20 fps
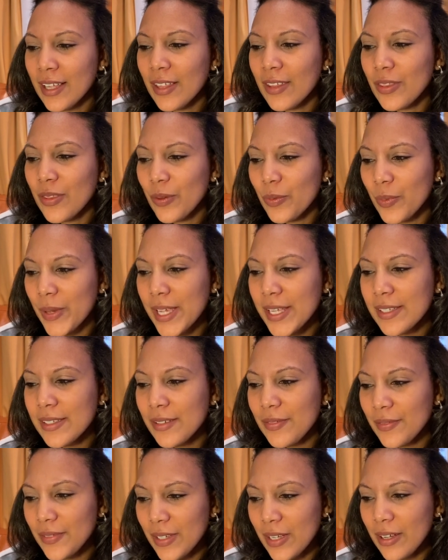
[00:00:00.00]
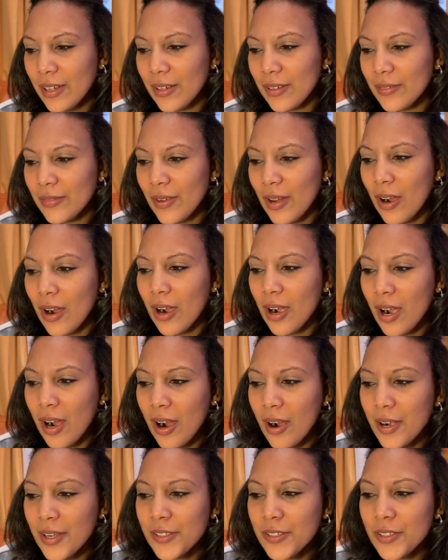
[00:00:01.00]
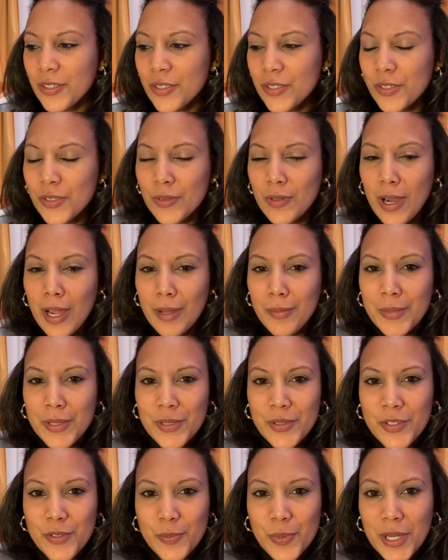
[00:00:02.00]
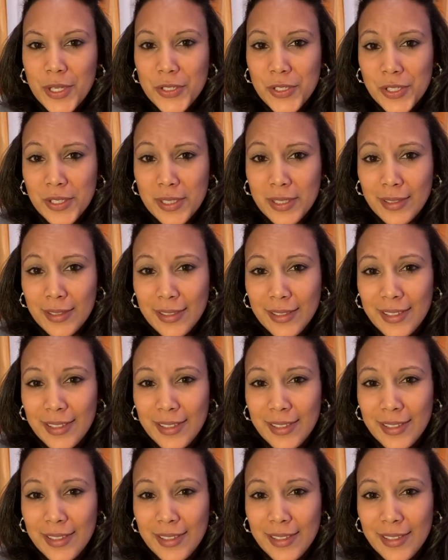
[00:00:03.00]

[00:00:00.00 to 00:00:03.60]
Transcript: the ways of love are hard to describe in a spreadsheet."